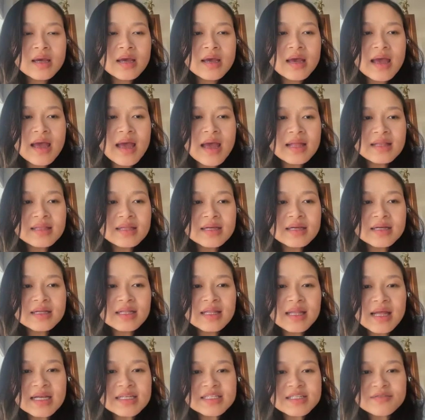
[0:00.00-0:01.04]
At the
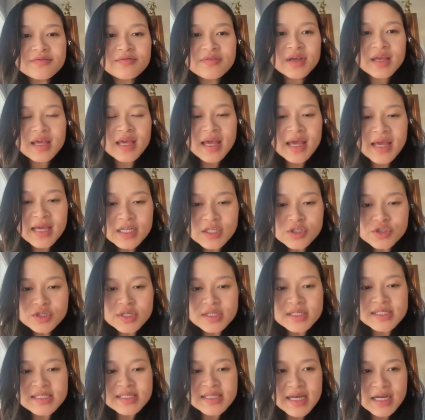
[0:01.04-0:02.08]

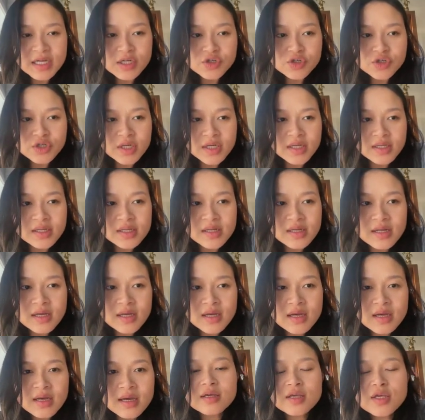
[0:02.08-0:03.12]
classification section,
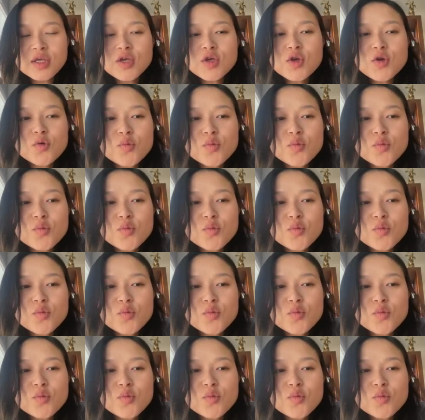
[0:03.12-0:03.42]
you